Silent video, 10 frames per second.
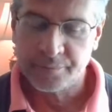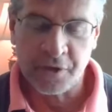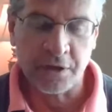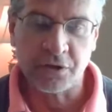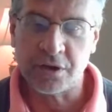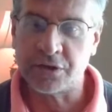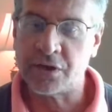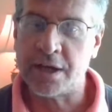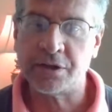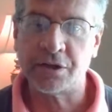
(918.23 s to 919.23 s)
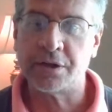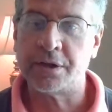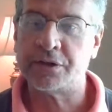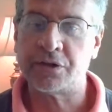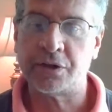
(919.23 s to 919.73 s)
things of this nature,
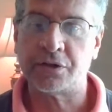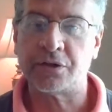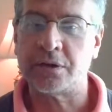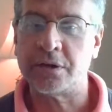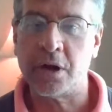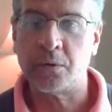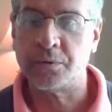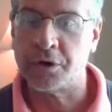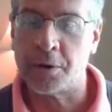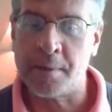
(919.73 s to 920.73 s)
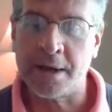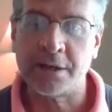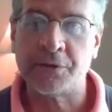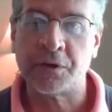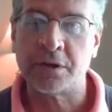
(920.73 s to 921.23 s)
it's just, there are many
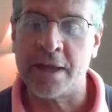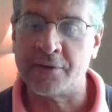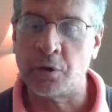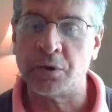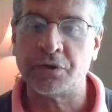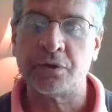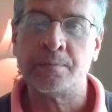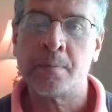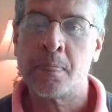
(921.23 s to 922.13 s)
different levels